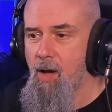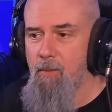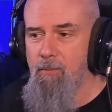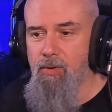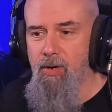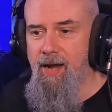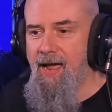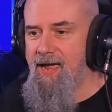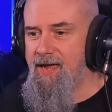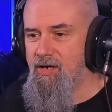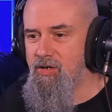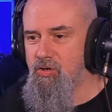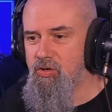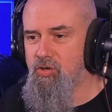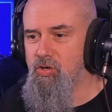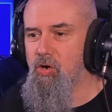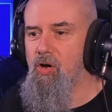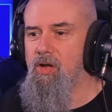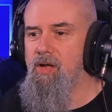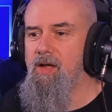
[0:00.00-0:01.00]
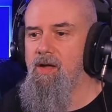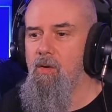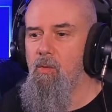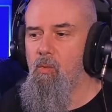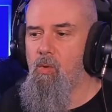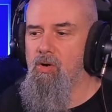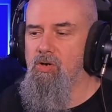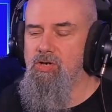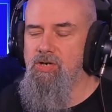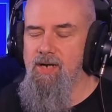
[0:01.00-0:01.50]
but I enjoy
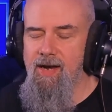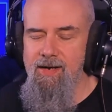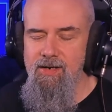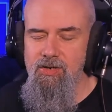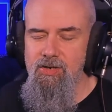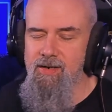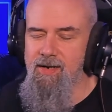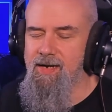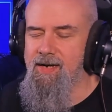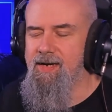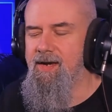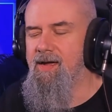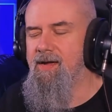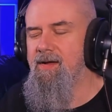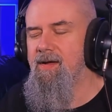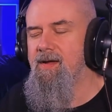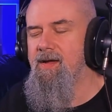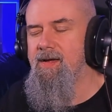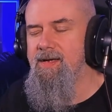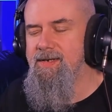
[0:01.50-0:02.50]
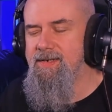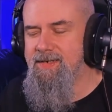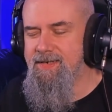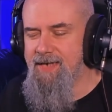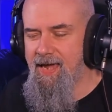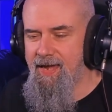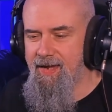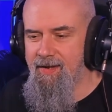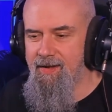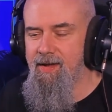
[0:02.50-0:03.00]
watching Angelina
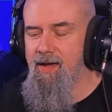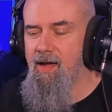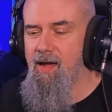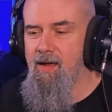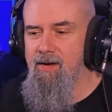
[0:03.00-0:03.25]
sing